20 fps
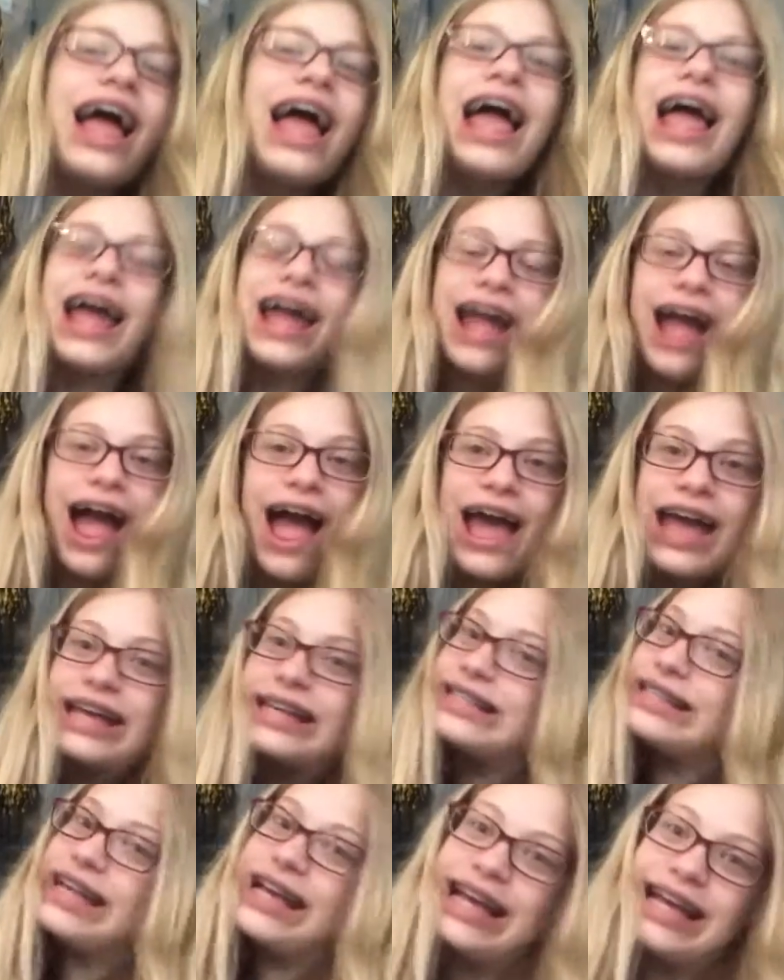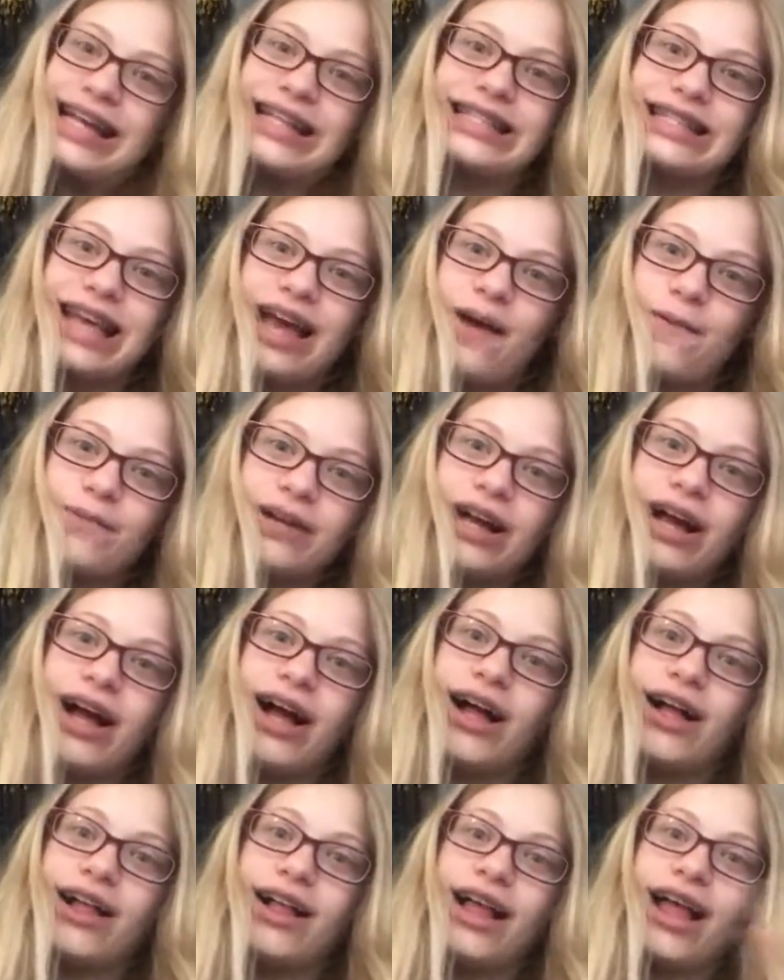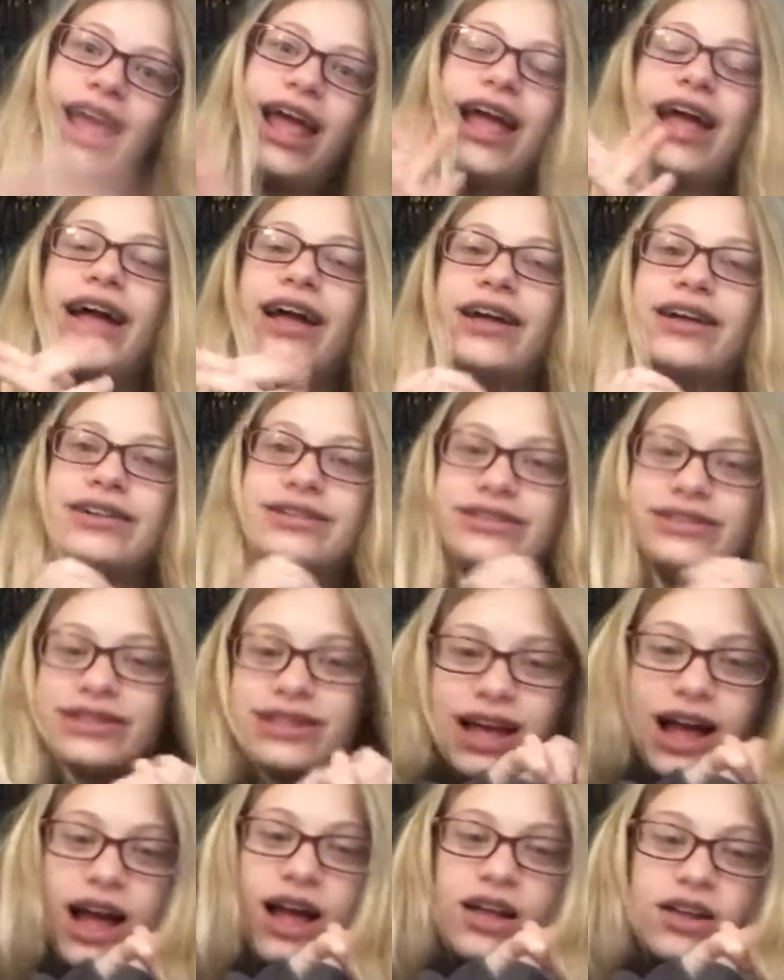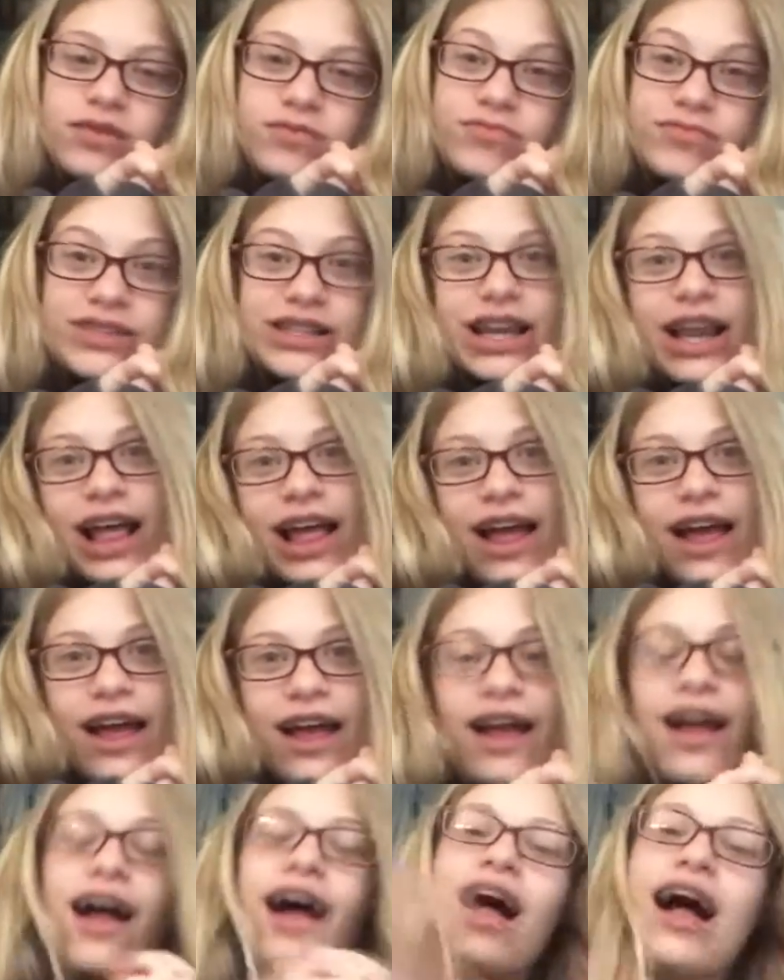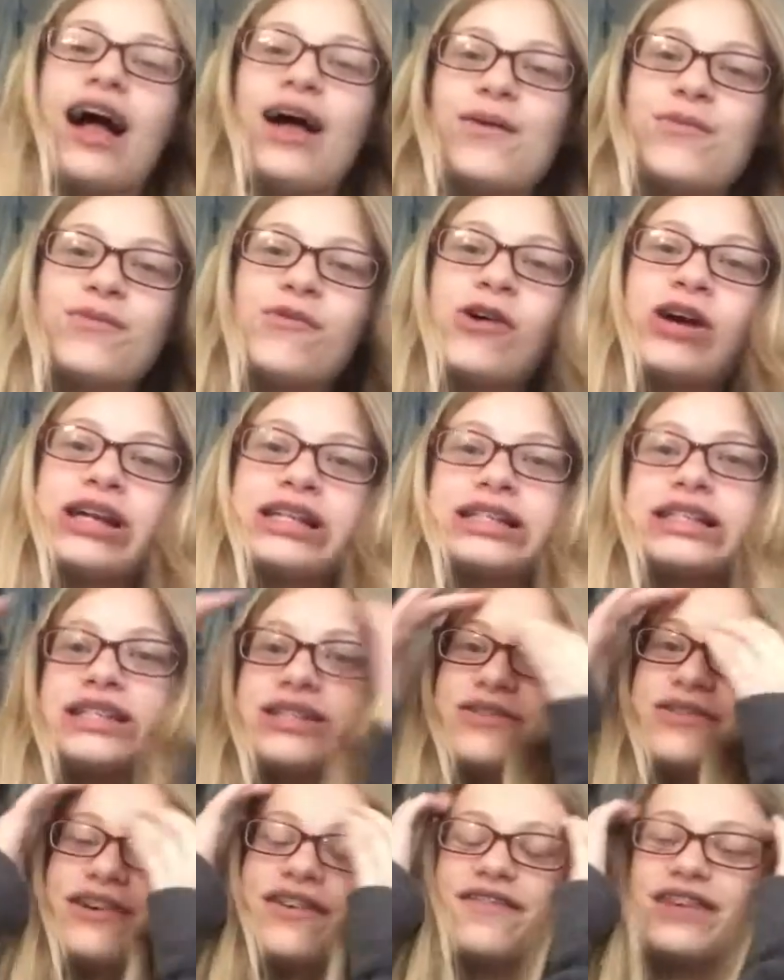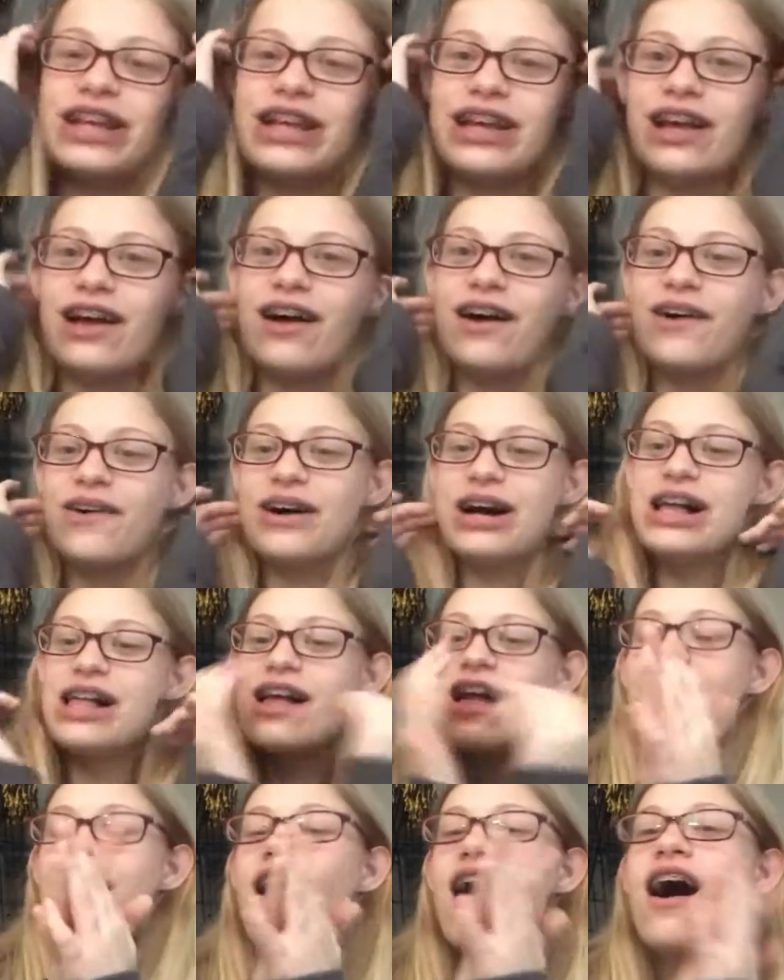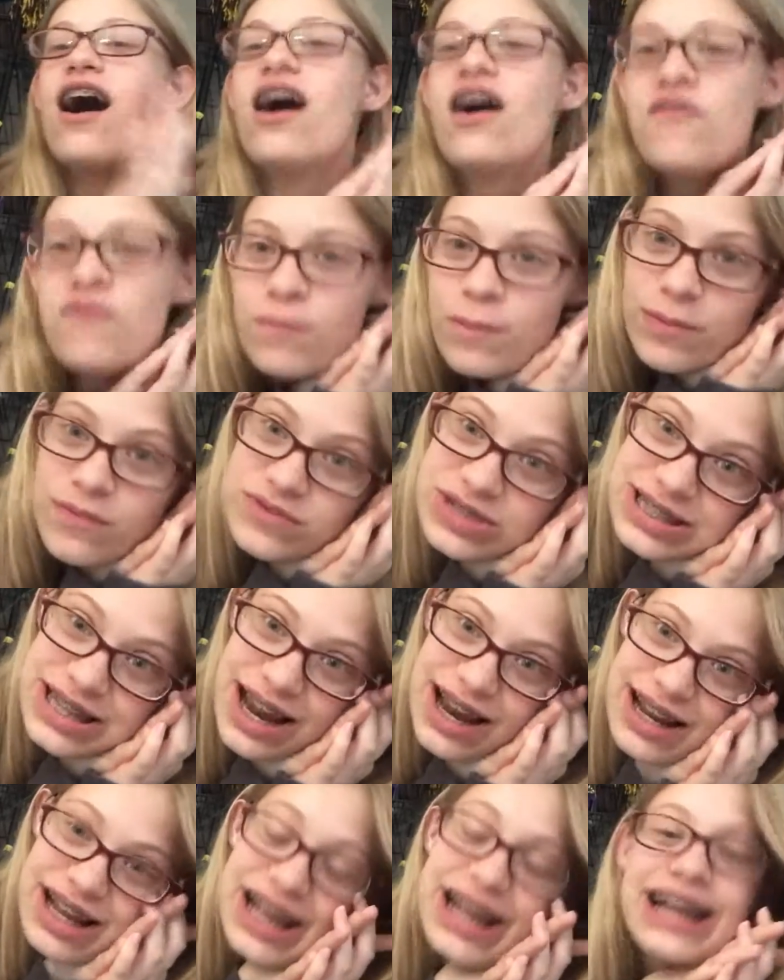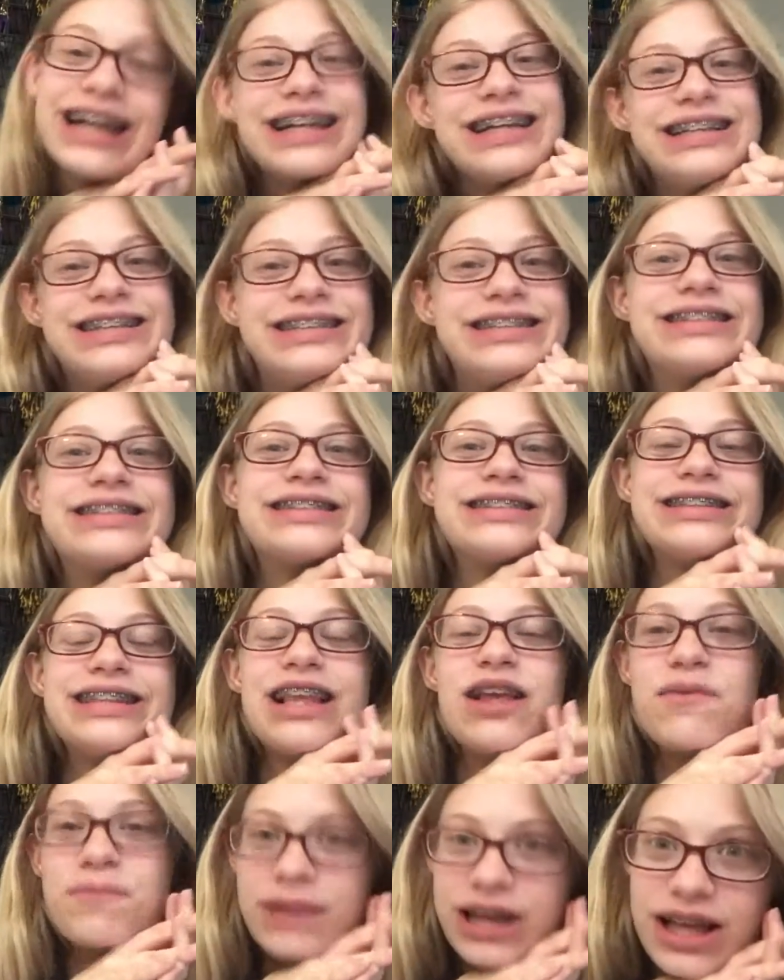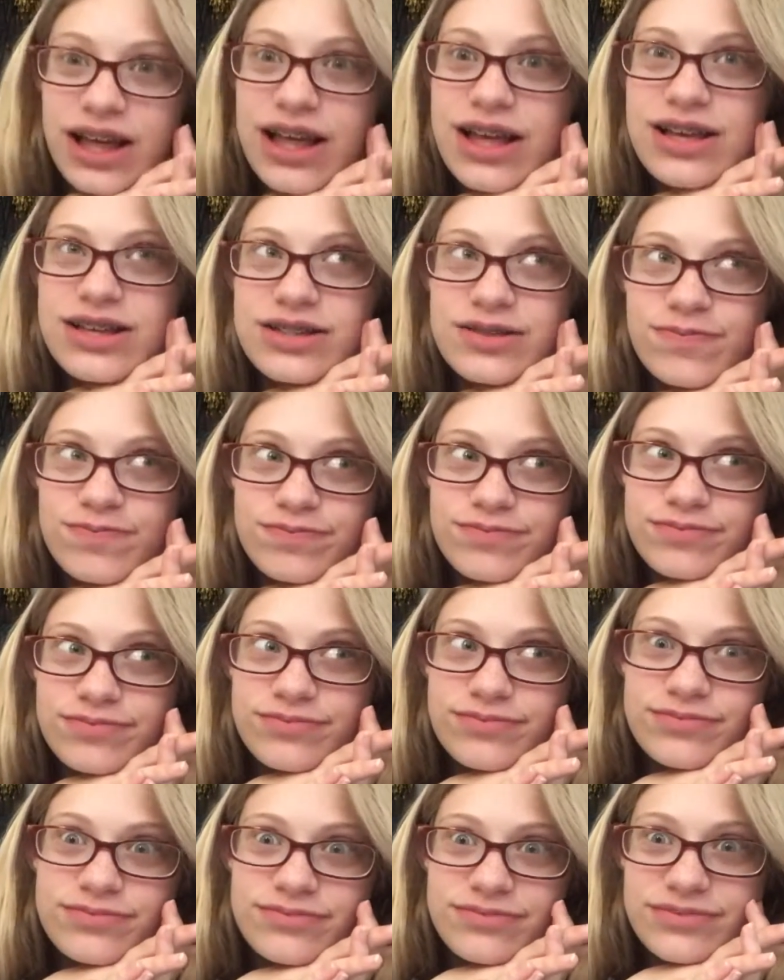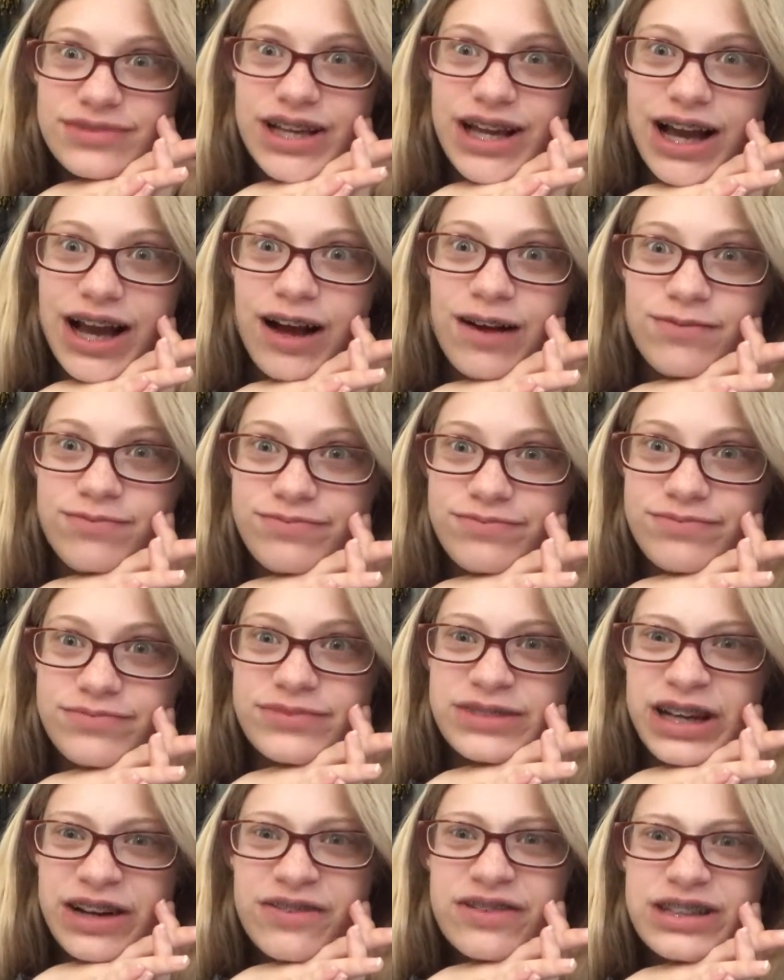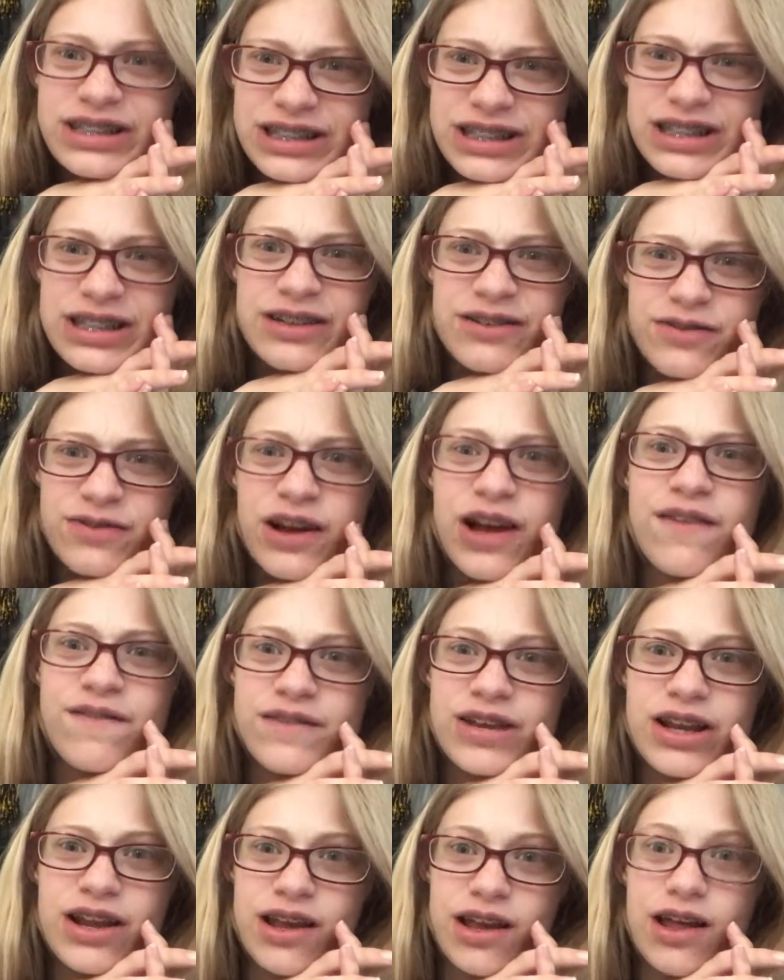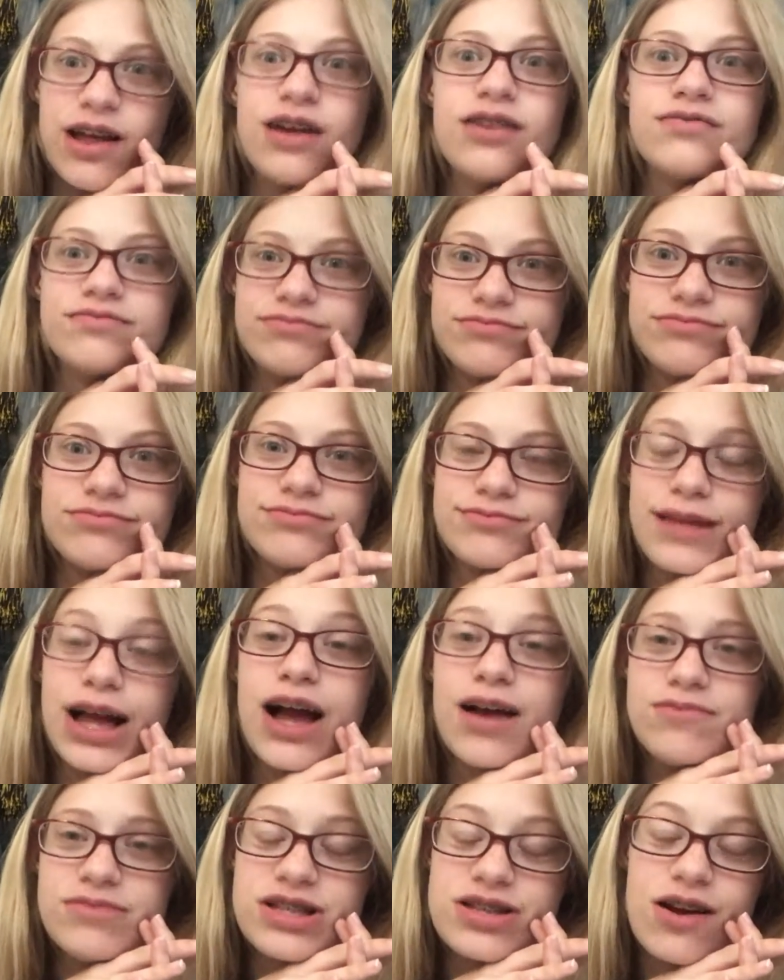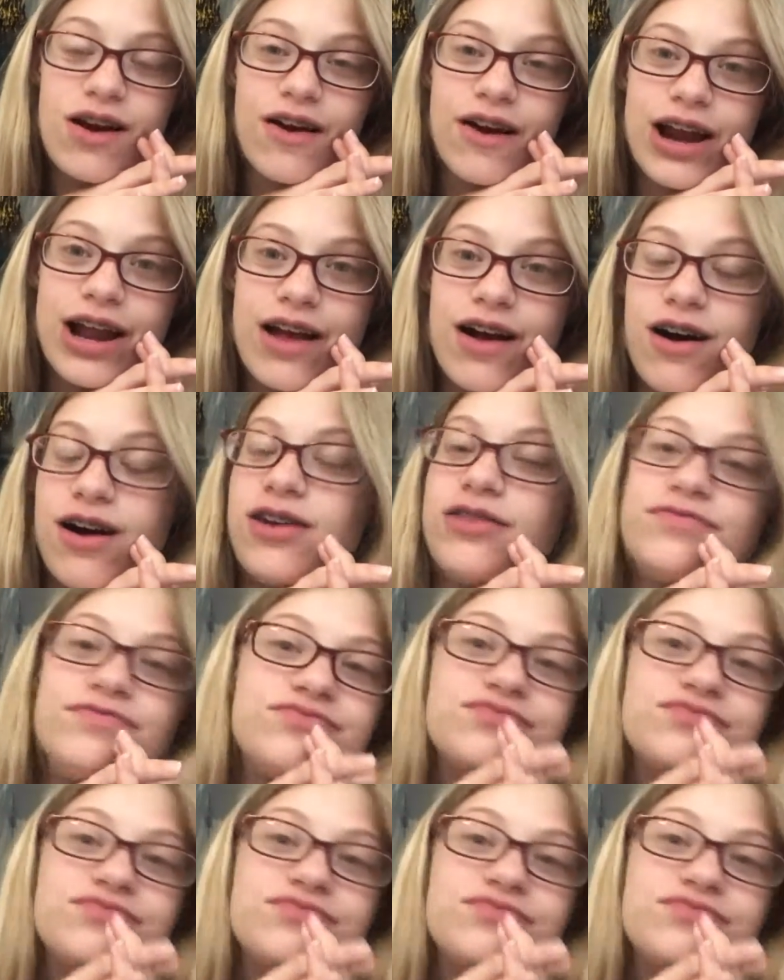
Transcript: Hey guys, it's Gabrielle, and um, today I'm going to do a video of studying, because, yeah, definitely a fun video. I'm sorry, y'all.